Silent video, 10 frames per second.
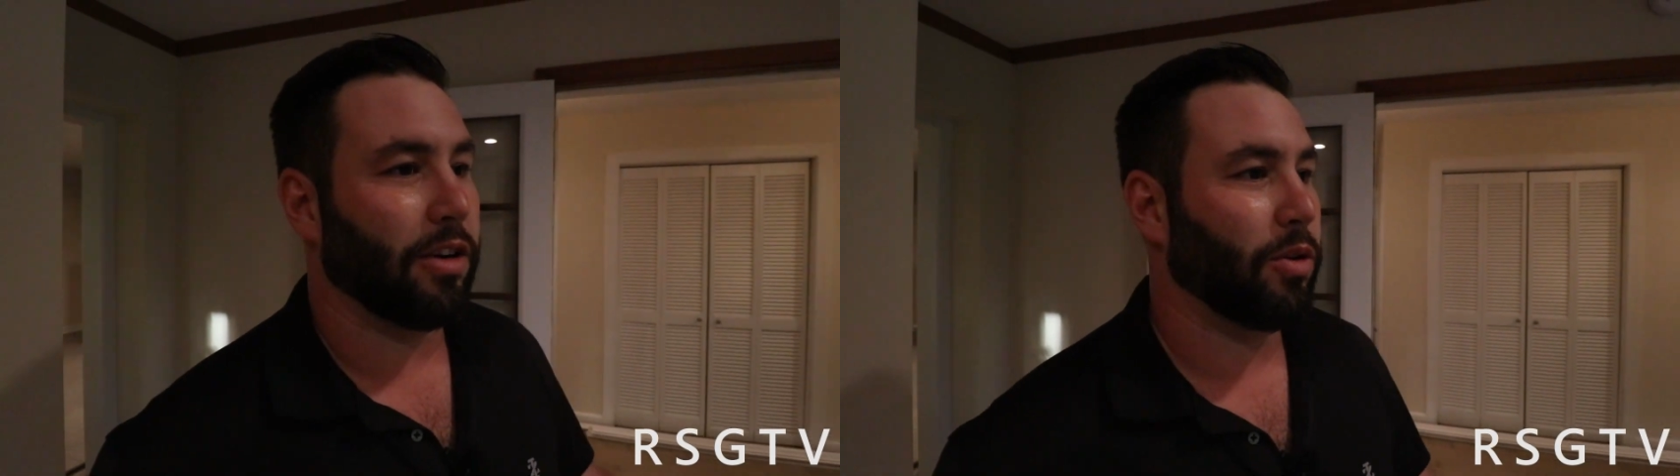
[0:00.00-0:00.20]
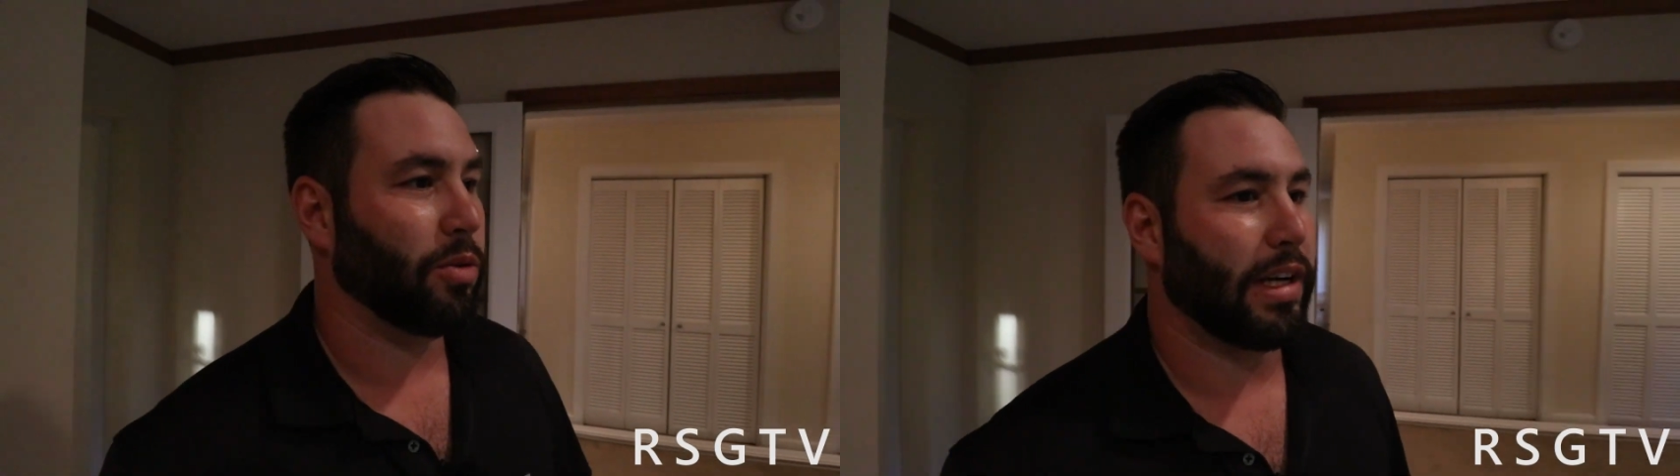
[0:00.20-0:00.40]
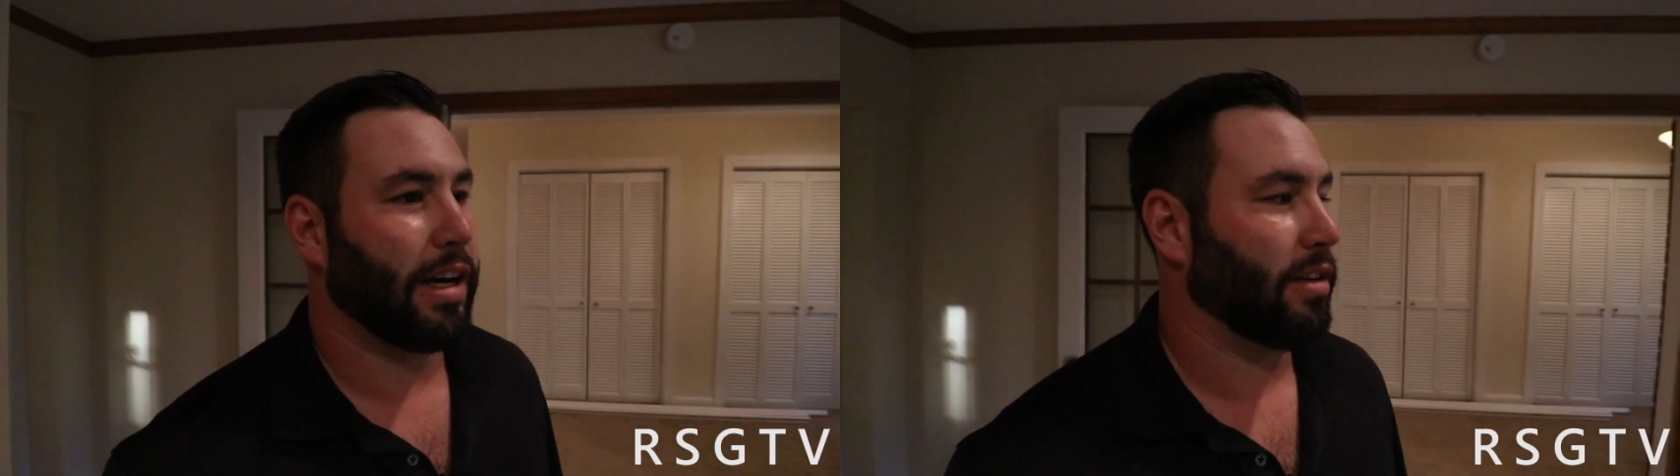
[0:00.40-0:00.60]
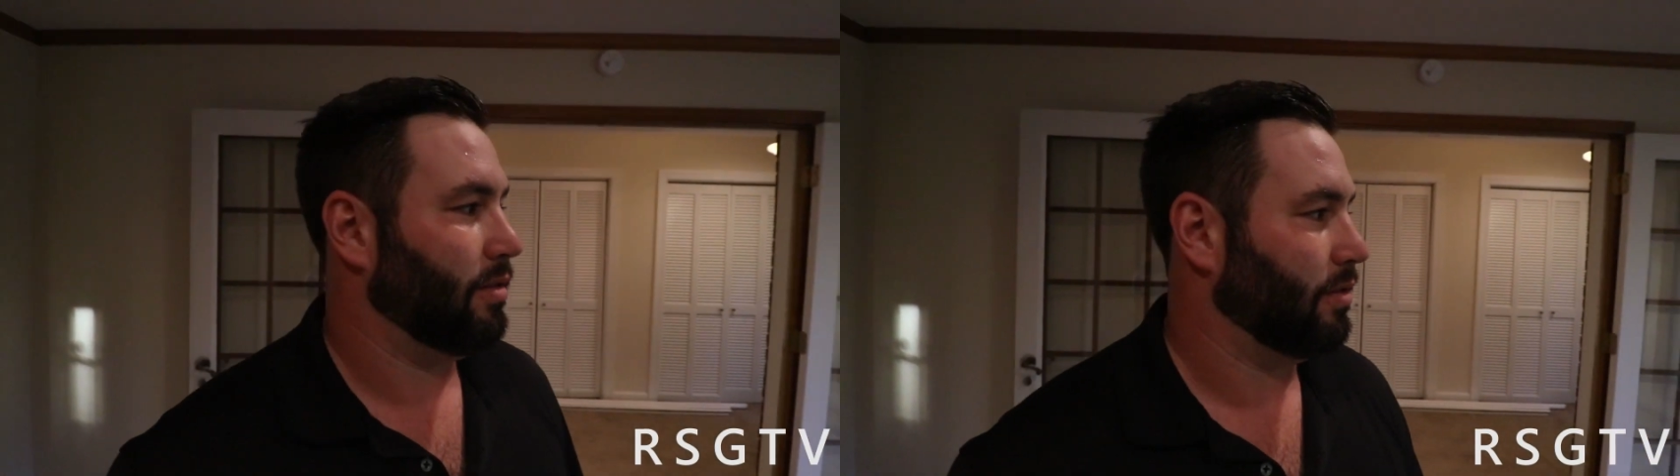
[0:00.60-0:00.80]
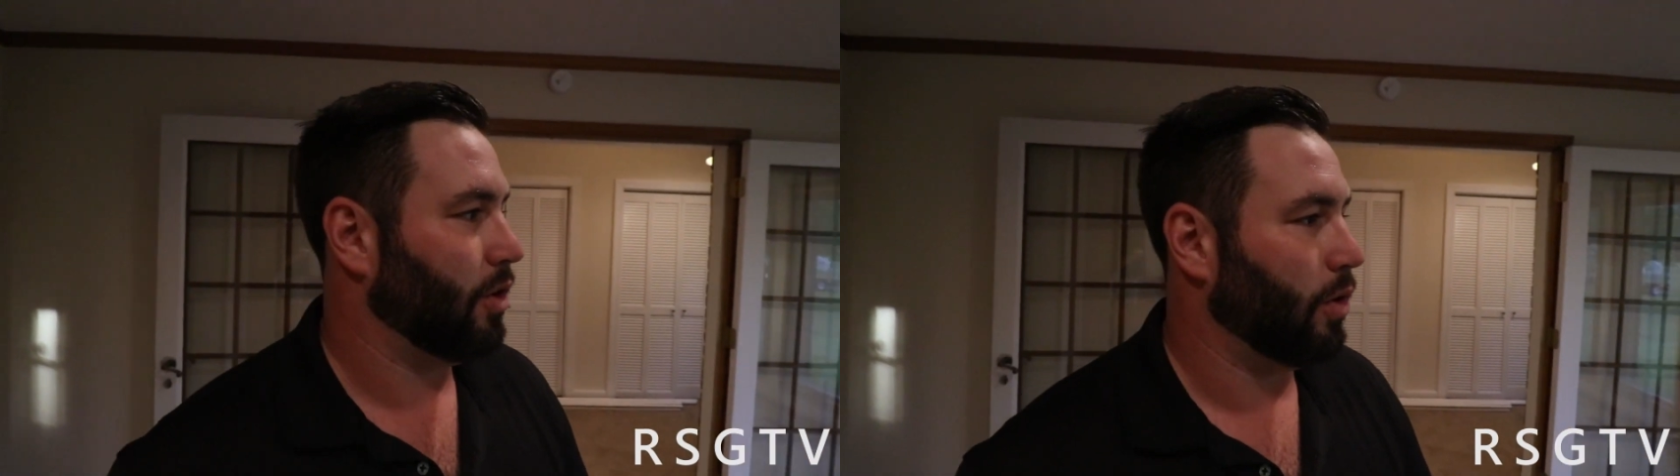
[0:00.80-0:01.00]
holes out
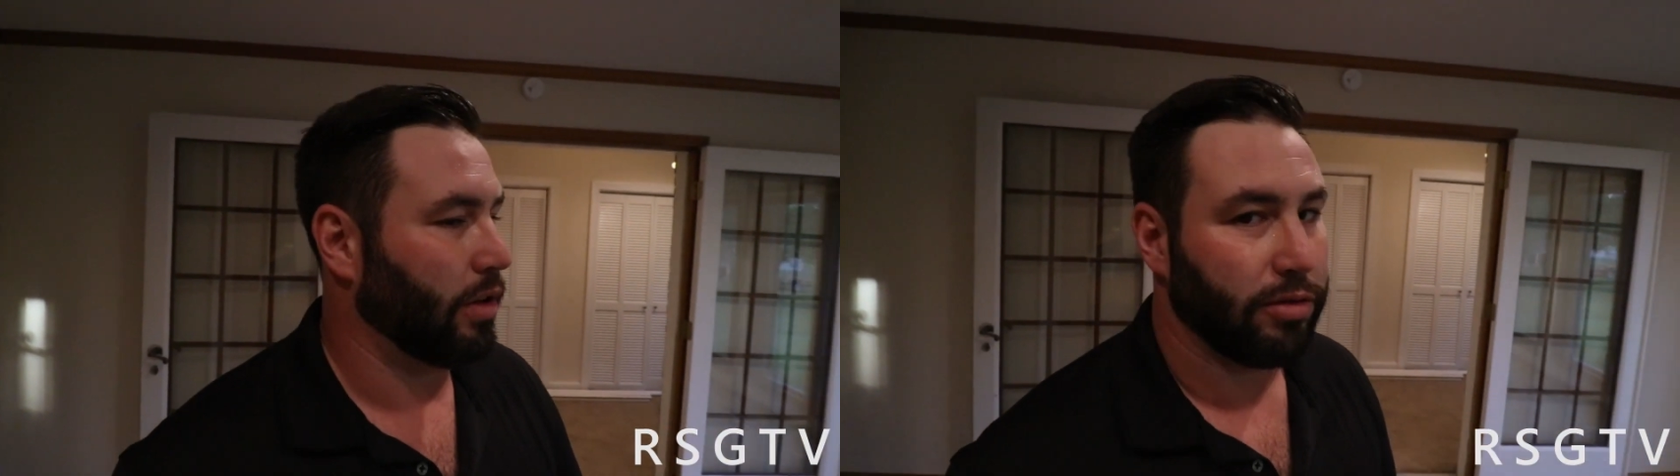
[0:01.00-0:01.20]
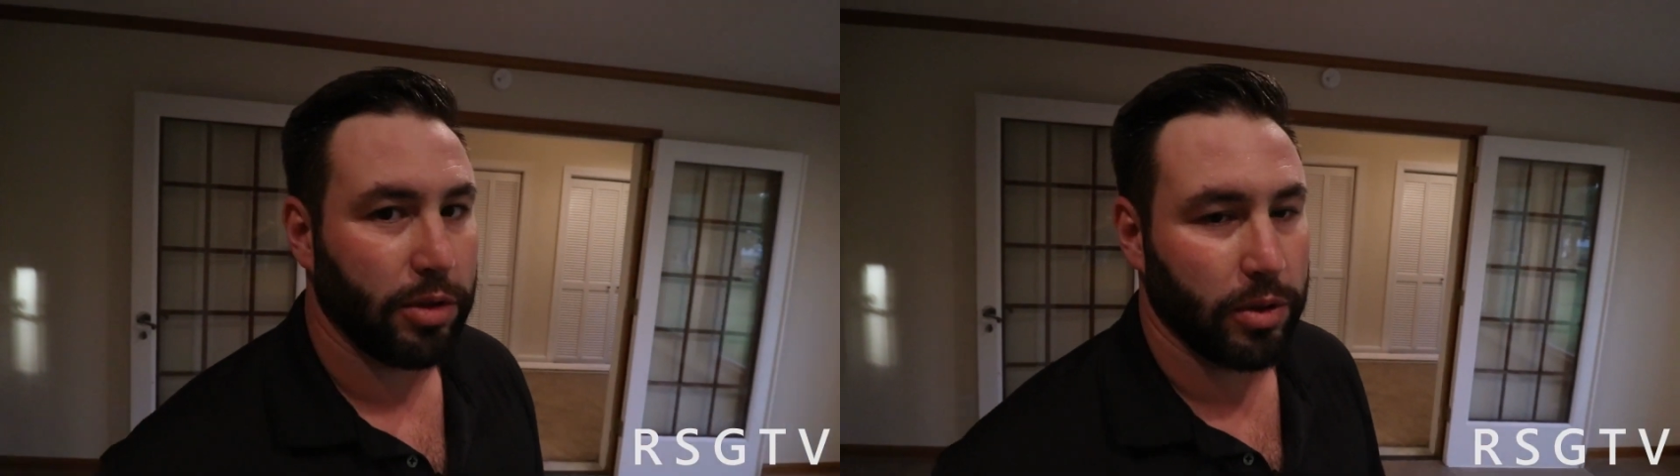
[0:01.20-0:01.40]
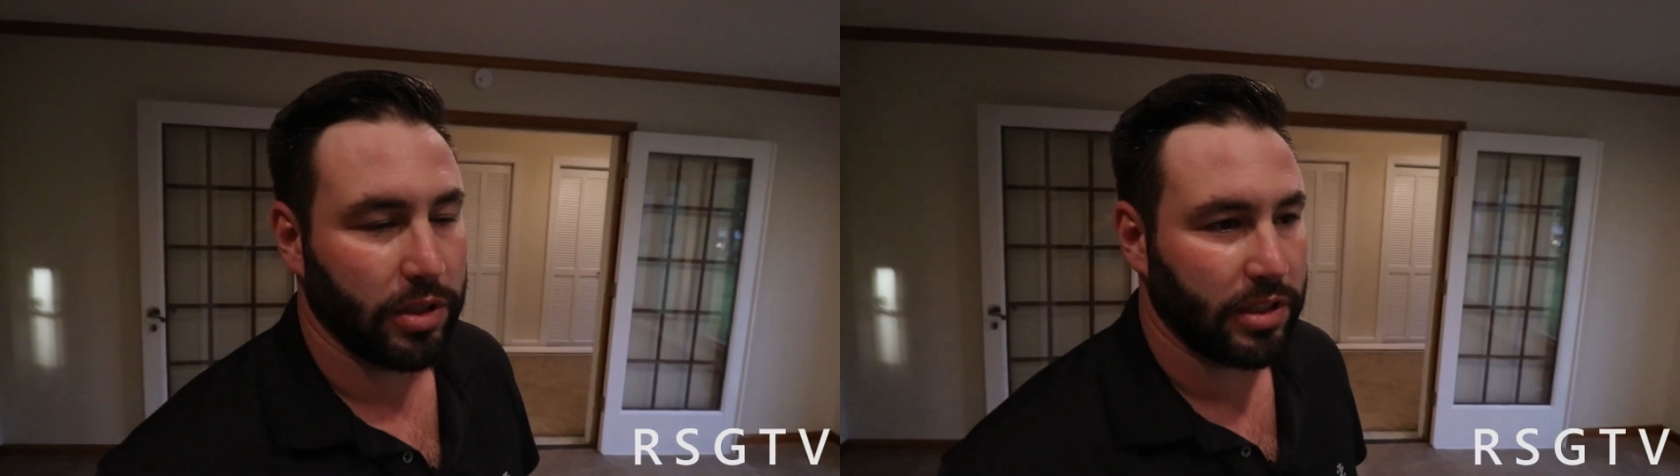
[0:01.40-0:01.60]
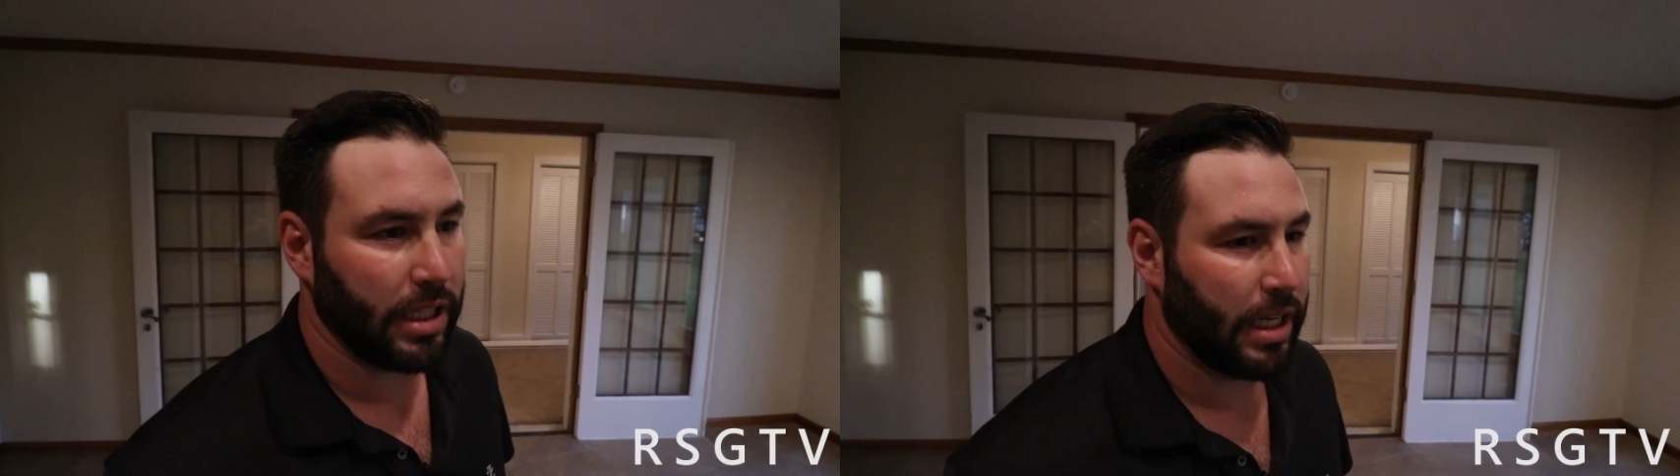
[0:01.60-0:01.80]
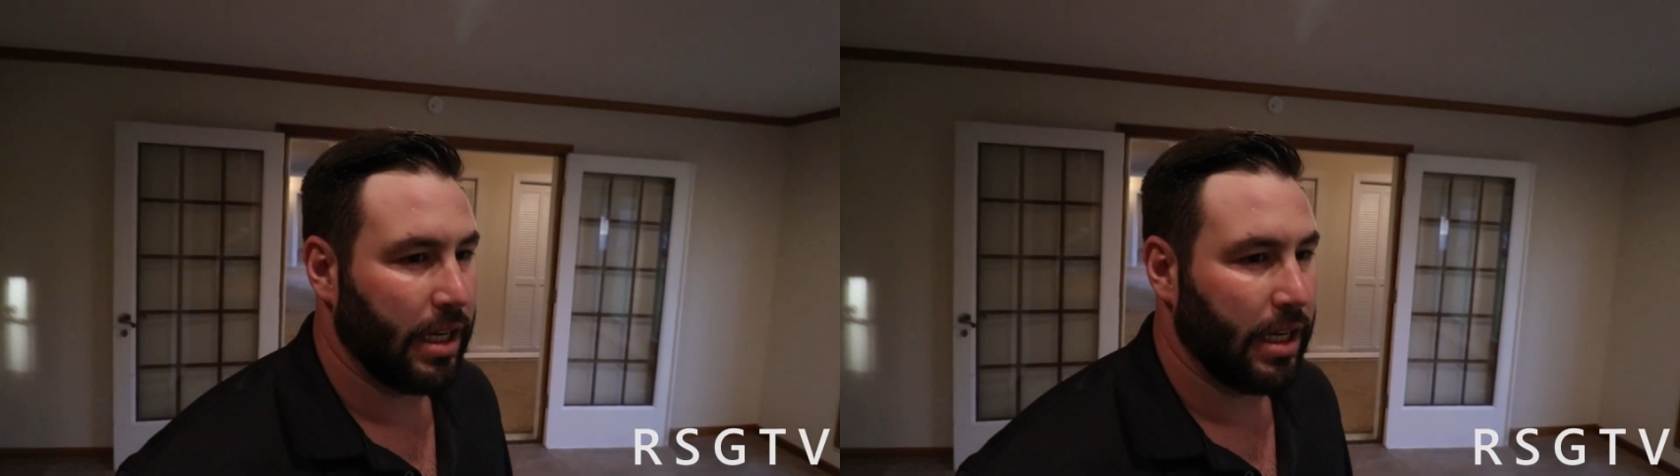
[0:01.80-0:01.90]
and going in floors.